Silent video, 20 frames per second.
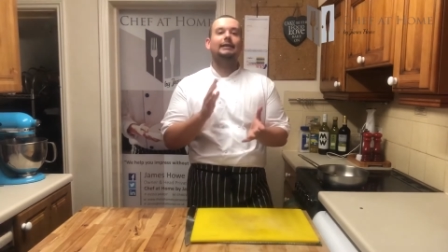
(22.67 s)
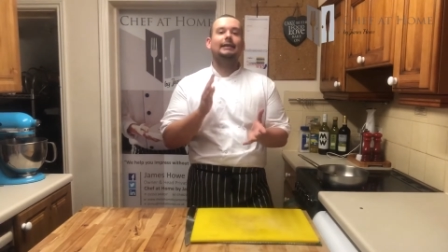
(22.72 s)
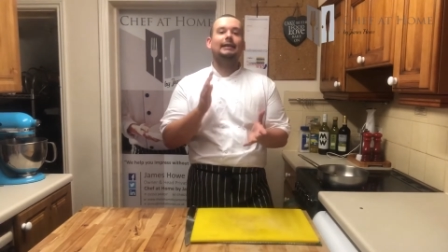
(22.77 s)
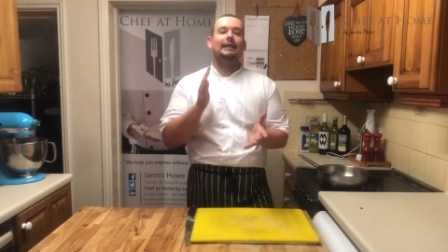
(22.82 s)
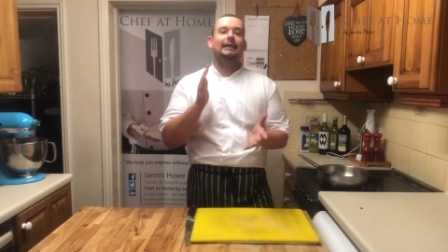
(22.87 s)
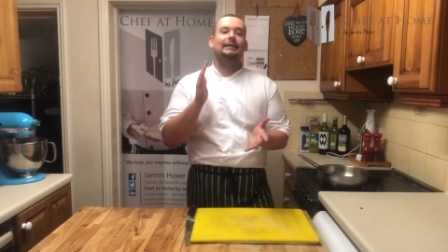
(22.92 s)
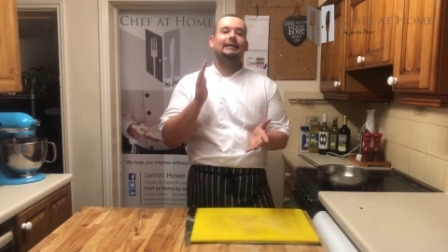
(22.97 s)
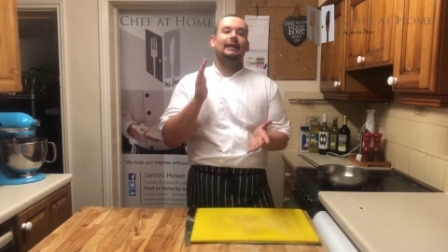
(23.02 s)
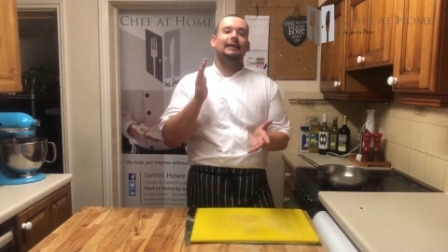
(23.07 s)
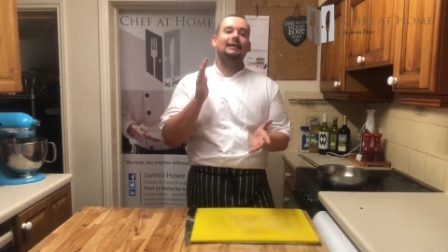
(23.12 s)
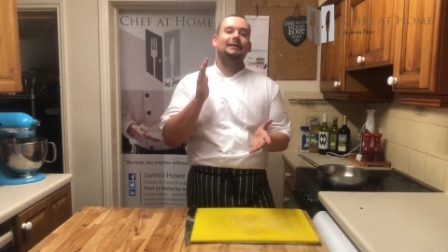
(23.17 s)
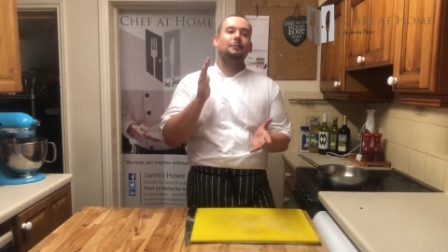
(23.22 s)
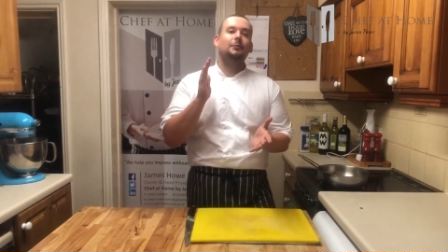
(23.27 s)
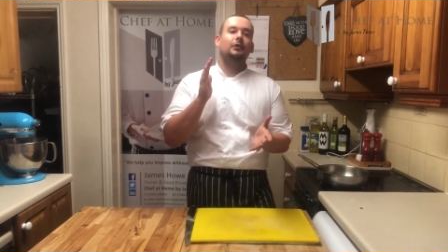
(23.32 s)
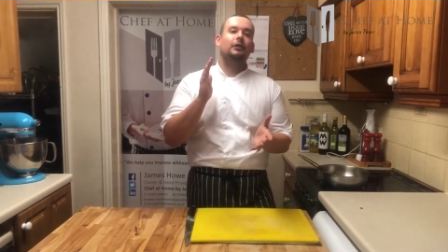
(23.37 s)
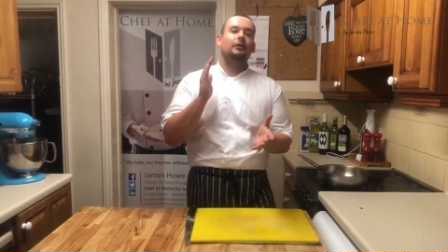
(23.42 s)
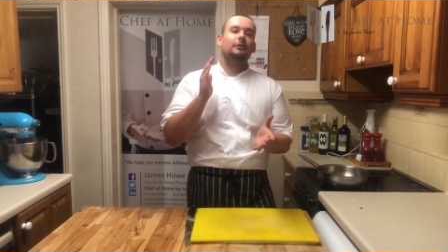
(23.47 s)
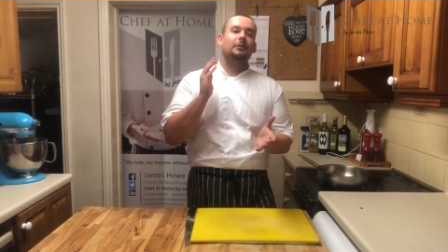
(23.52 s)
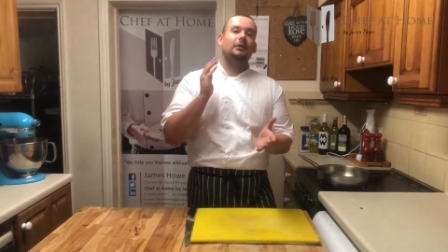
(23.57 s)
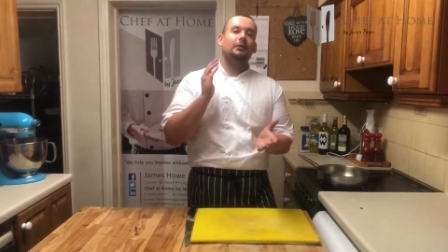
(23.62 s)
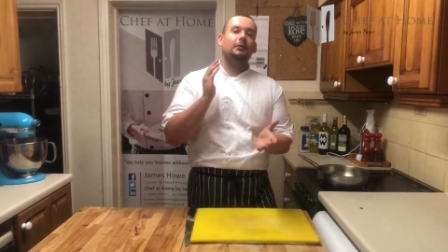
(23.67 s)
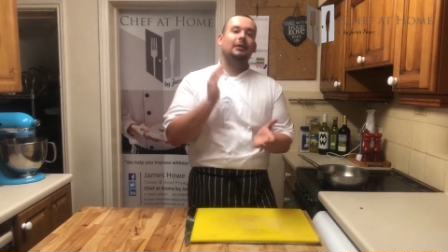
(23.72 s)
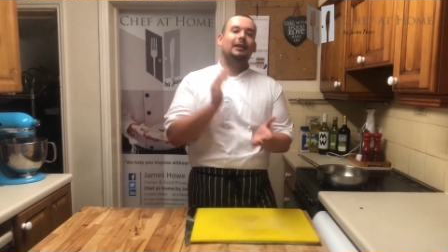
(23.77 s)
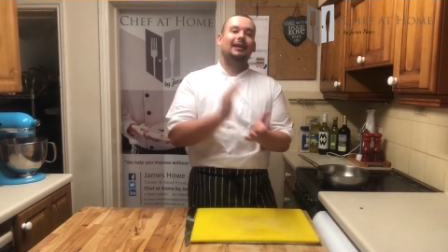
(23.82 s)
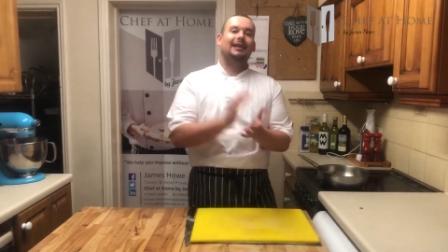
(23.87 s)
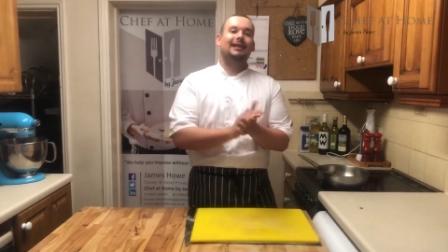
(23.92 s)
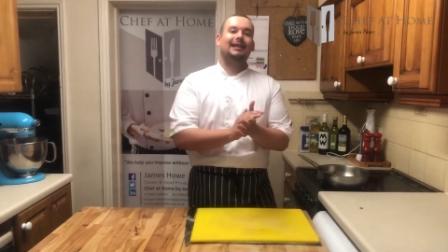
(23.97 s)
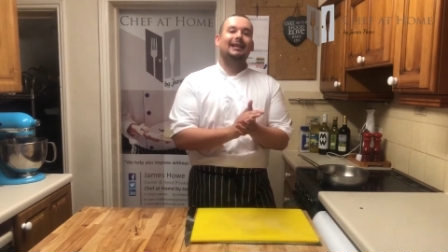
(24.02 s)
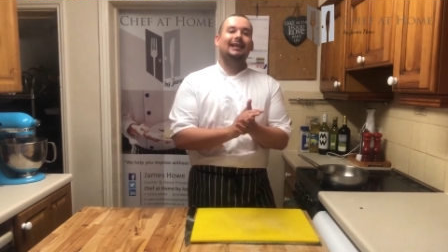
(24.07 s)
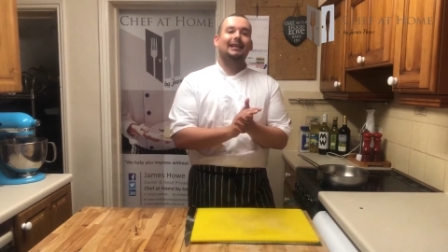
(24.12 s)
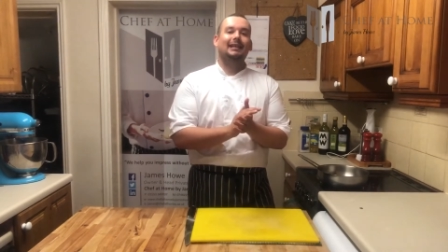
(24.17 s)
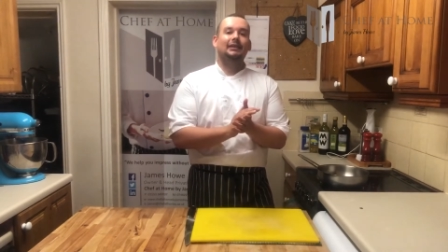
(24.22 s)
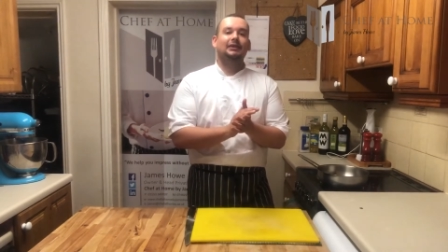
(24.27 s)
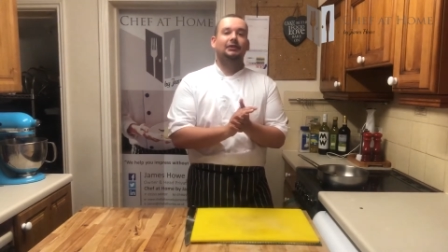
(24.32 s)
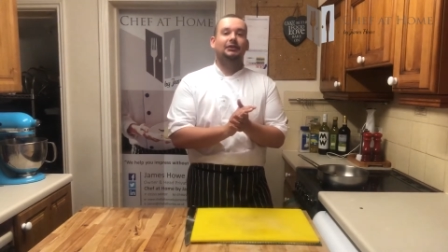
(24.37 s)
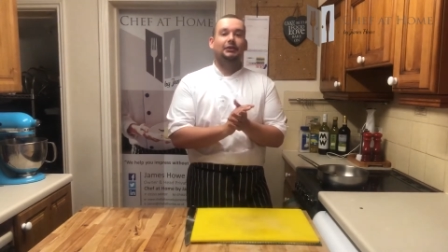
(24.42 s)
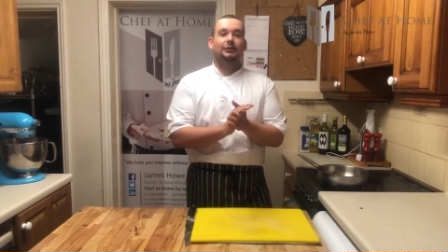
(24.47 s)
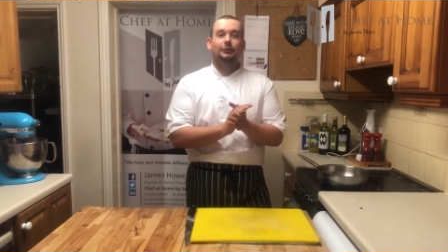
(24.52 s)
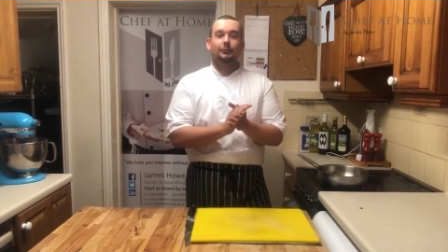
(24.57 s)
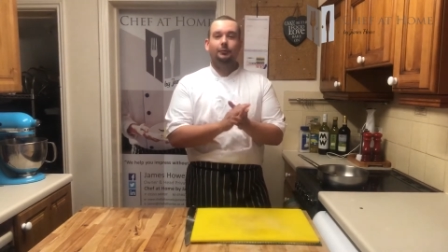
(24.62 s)
today's lesson we're going to be doing a clear
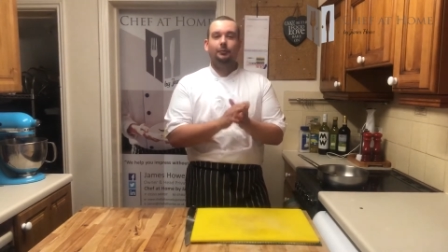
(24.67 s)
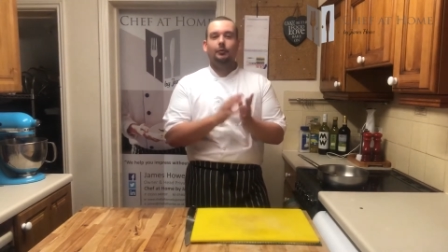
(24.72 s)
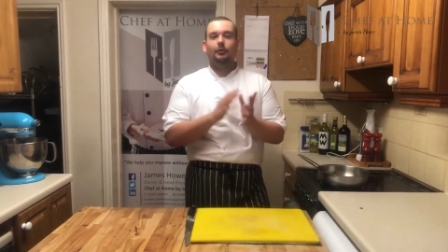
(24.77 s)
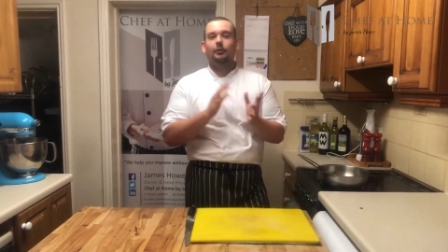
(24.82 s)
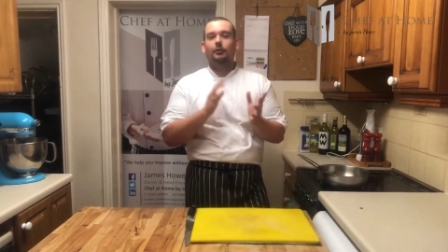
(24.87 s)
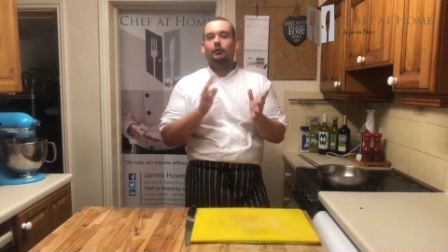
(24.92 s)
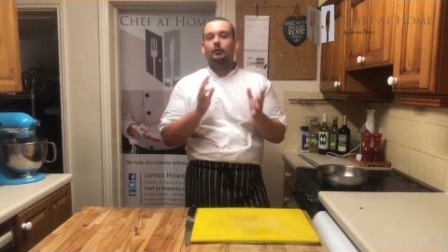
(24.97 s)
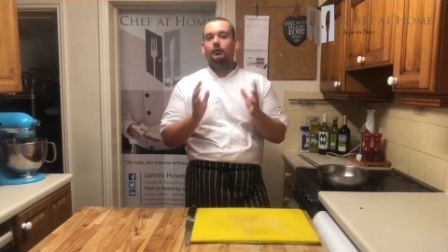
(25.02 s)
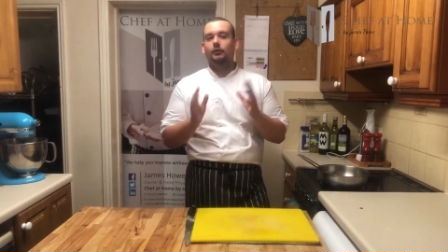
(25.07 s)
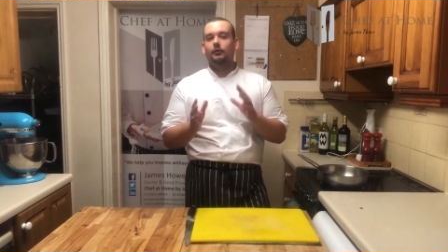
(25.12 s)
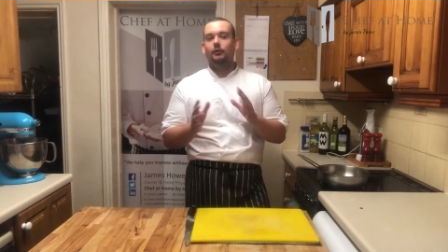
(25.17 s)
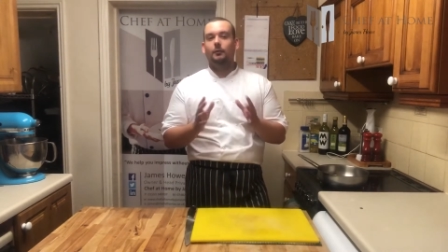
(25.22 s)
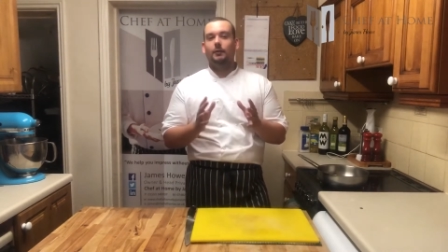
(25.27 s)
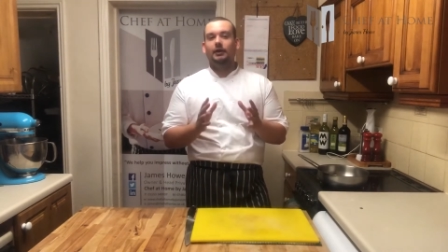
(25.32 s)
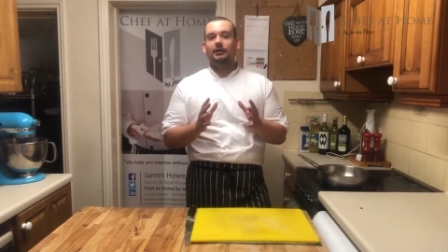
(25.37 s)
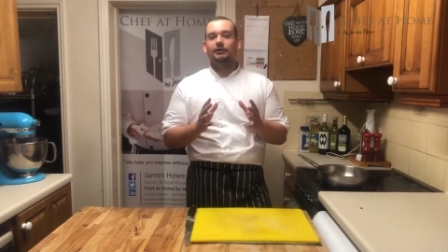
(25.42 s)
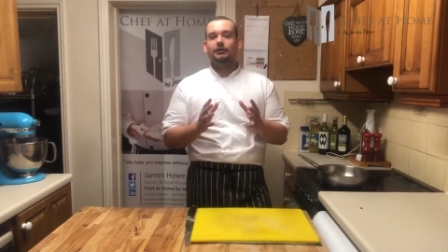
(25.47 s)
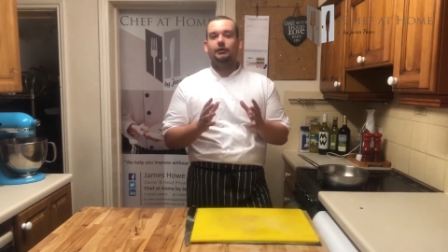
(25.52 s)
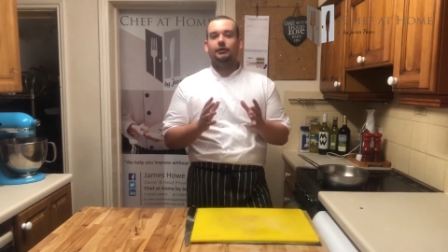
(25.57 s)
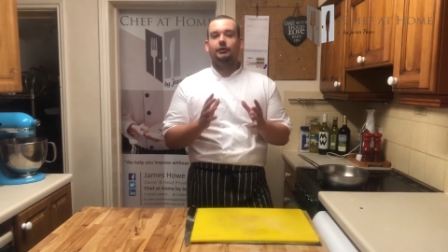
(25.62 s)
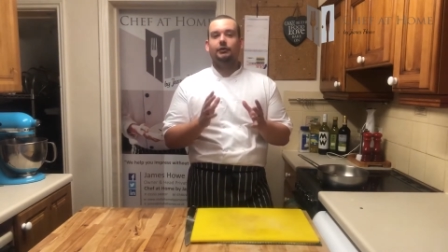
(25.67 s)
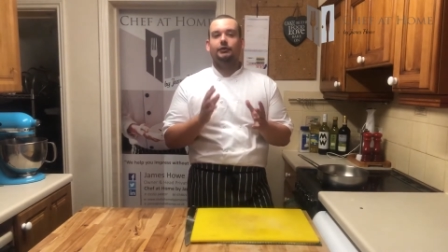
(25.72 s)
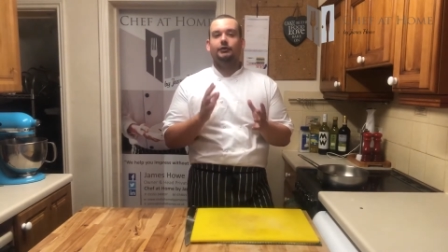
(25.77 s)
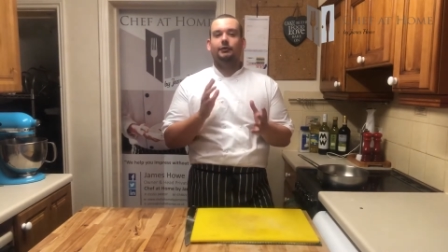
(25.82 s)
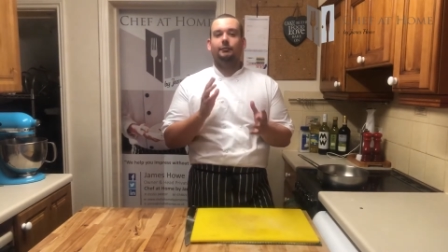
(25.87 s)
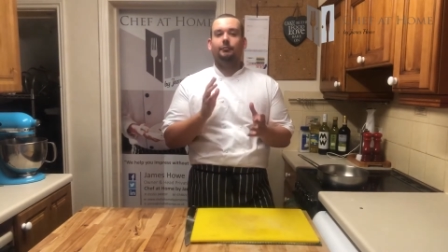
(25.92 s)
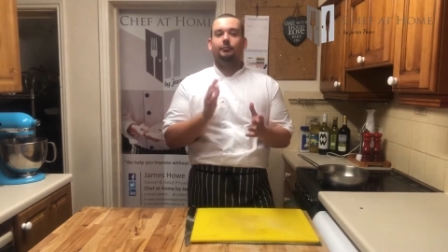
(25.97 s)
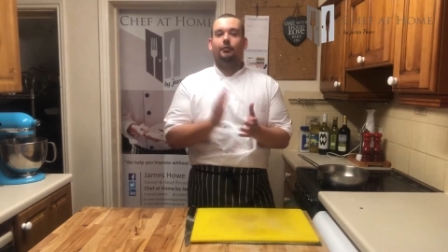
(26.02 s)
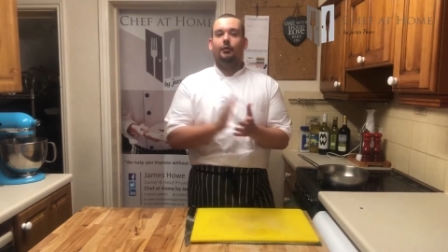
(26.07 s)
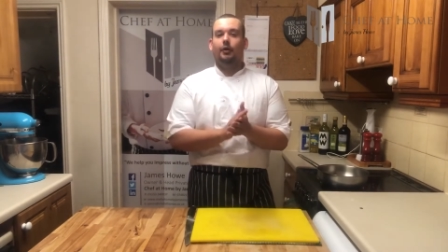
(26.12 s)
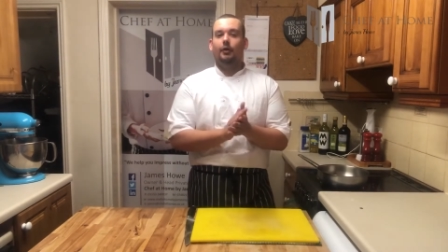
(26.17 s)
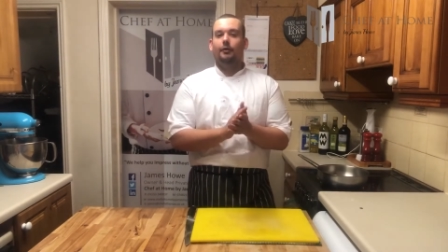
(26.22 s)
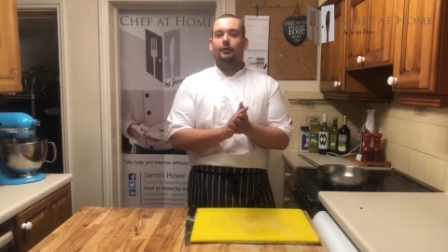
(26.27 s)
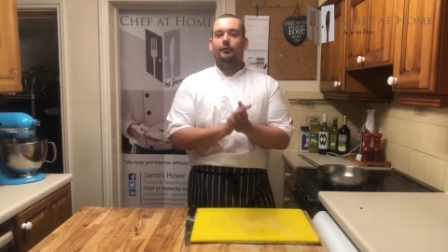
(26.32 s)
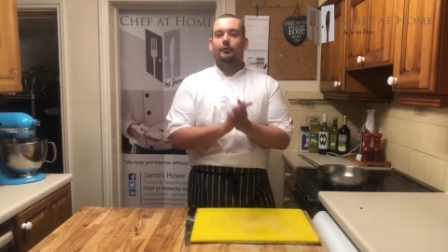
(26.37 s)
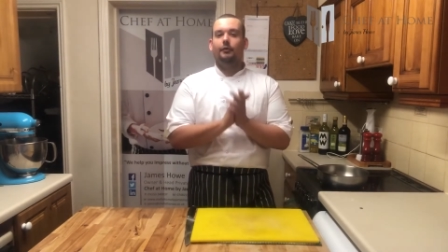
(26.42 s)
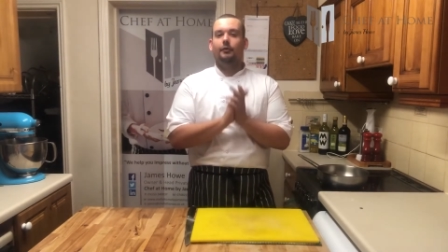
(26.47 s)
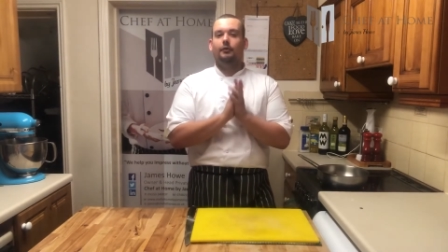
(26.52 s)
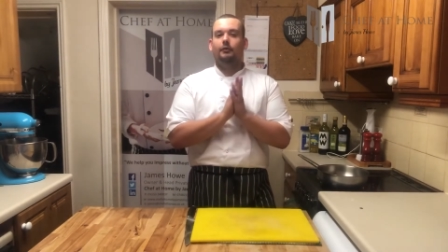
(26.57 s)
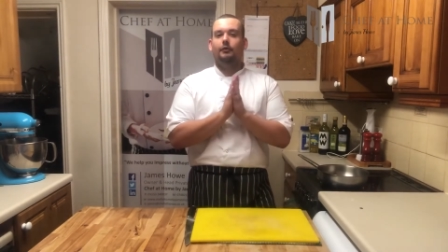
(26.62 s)
soup, or otherwise known as a
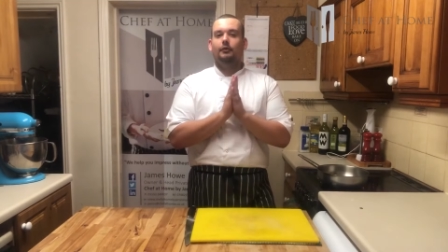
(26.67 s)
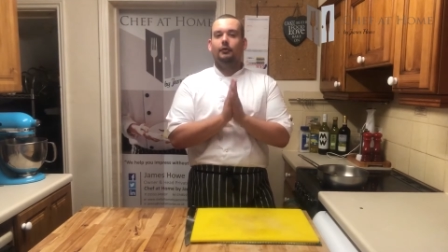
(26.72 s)
broth,